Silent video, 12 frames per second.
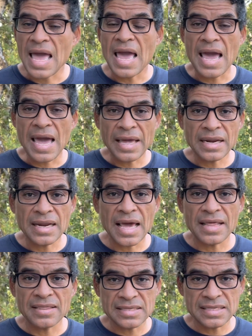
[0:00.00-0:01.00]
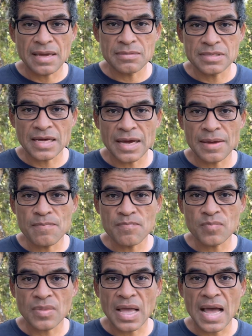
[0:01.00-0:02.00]
And at the same time,
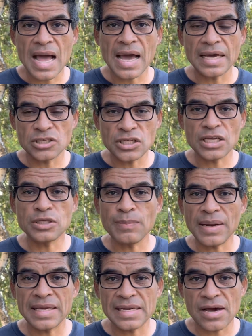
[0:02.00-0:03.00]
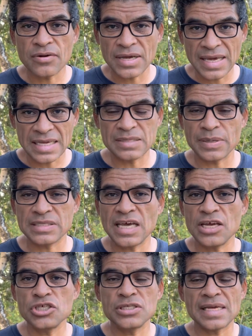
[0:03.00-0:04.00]
I tried to play down our
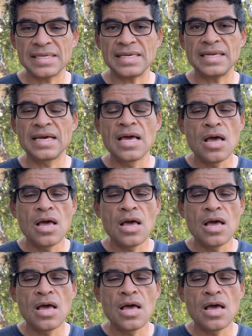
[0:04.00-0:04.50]
expectations. I said,